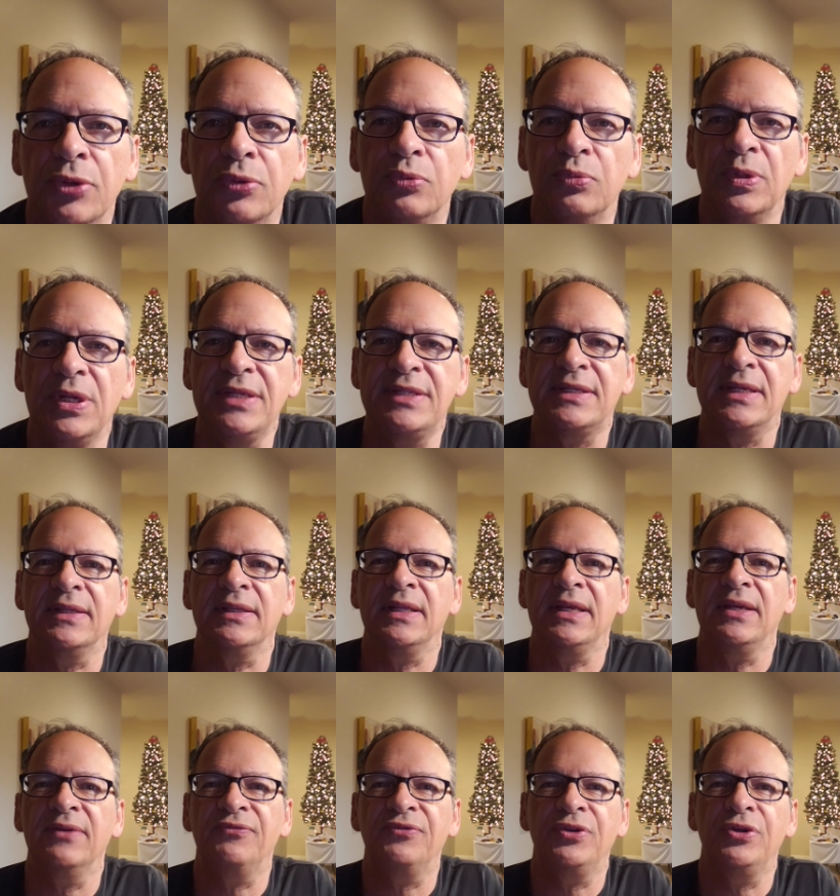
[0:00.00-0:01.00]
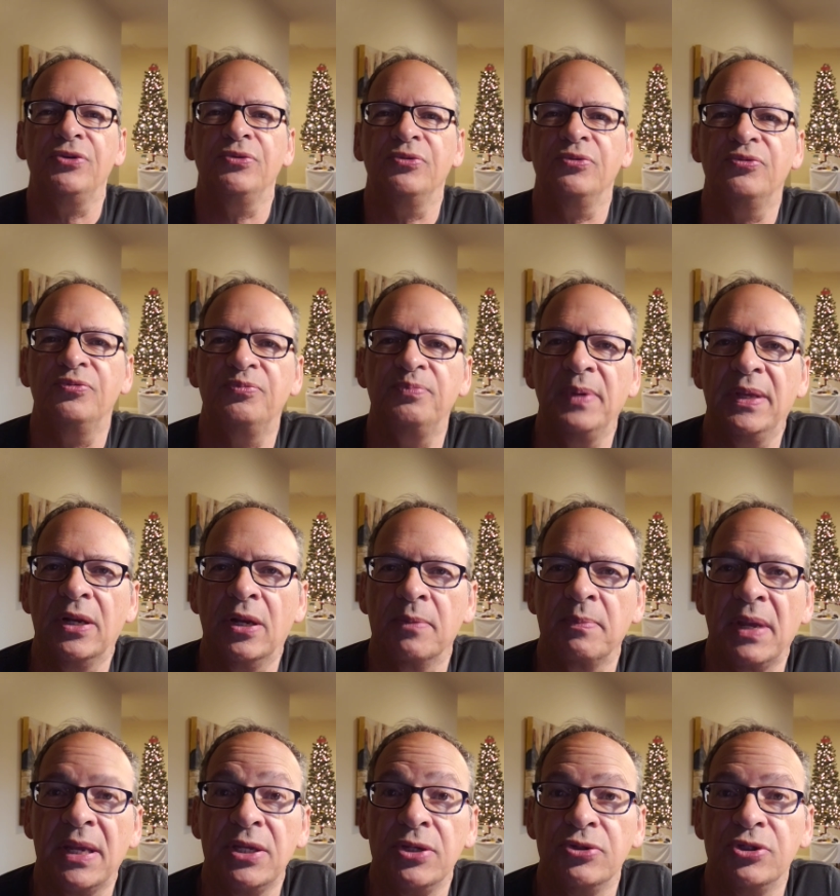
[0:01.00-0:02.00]
Recently, if you've been on
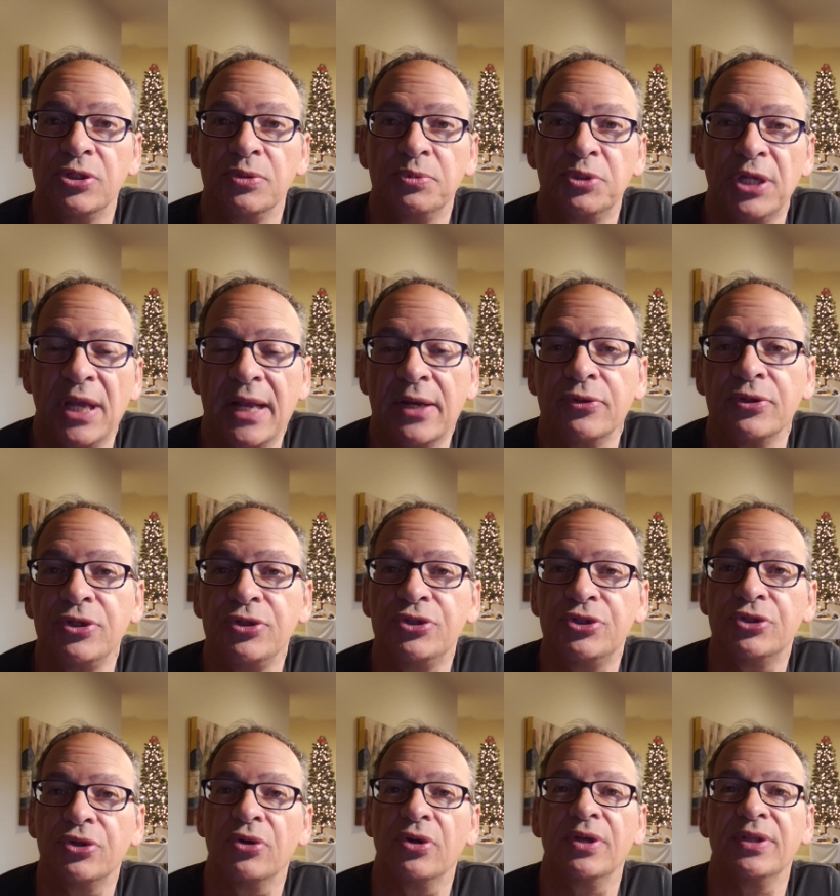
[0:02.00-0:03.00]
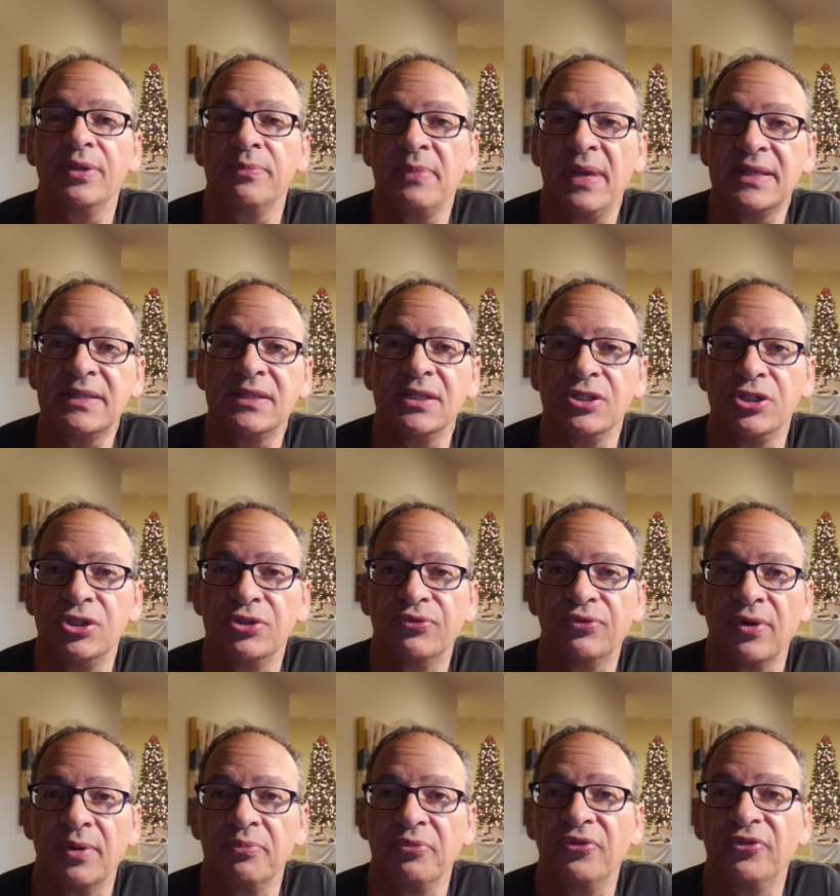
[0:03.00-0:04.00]
my YouTube channel, you saw the message
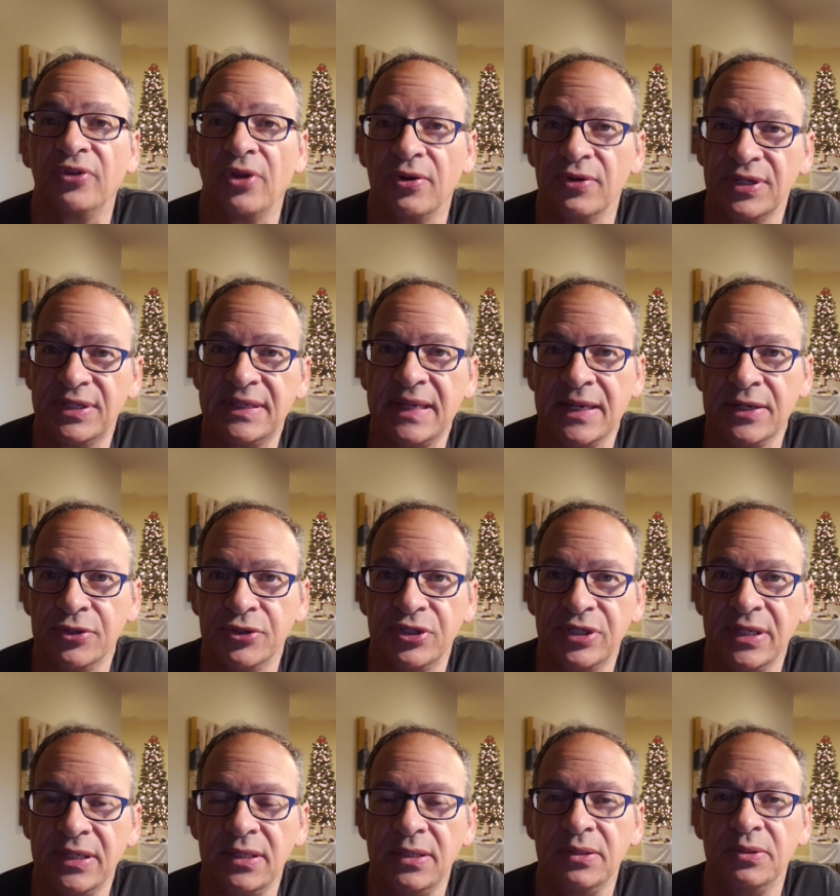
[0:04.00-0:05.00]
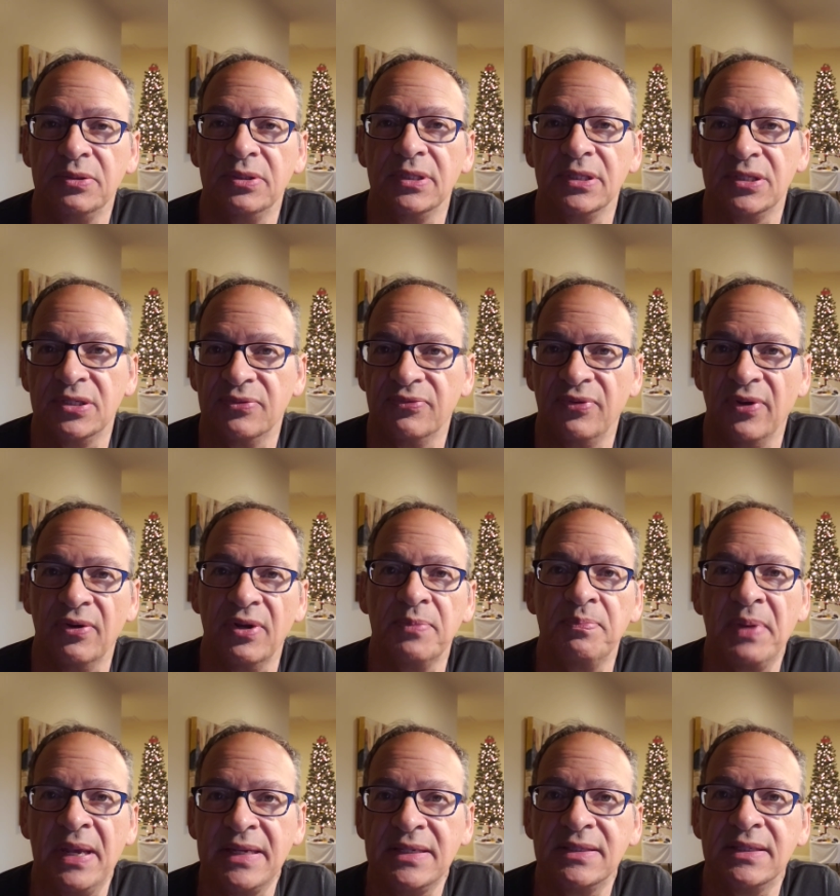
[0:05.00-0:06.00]
from Florence Henderson. It's very
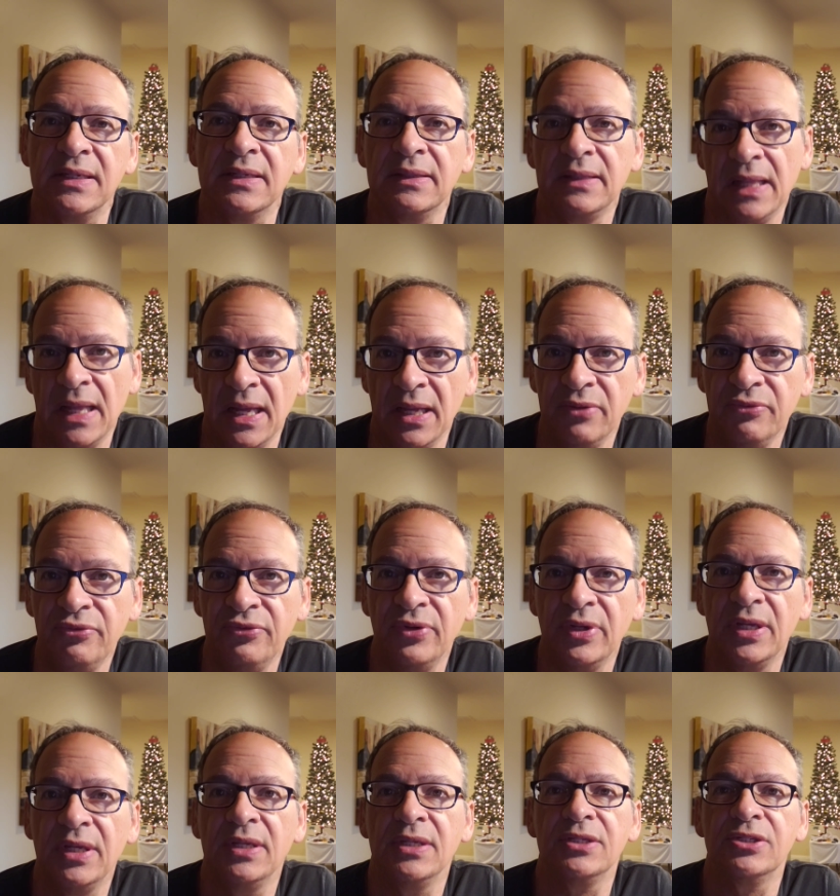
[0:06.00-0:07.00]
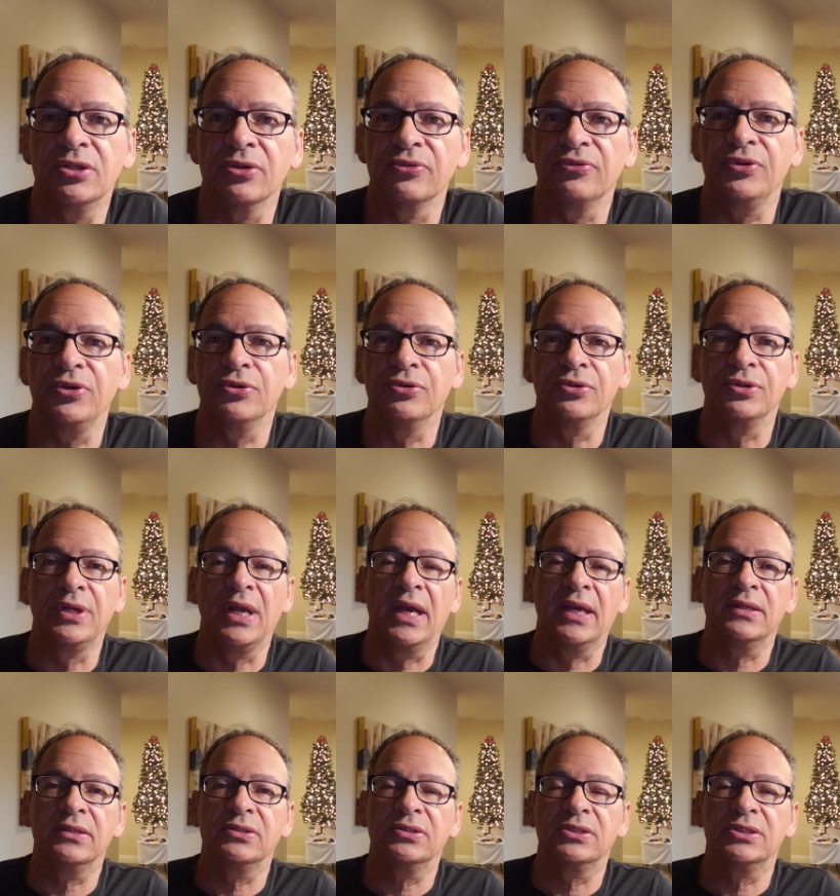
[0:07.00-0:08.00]
based in love, so if you're
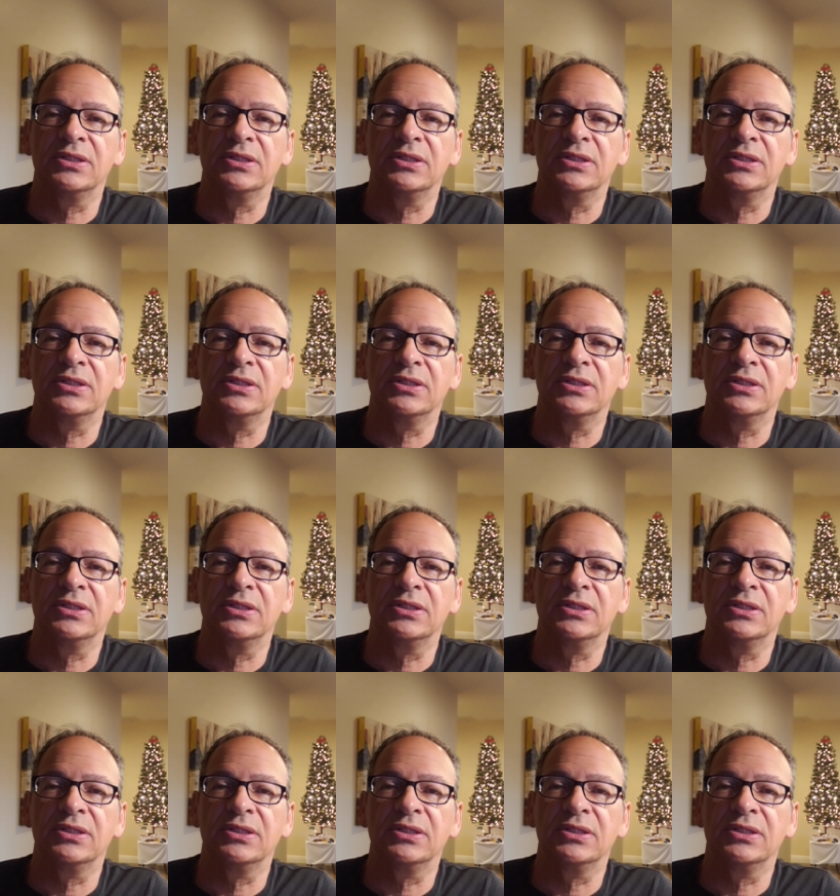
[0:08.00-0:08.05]
not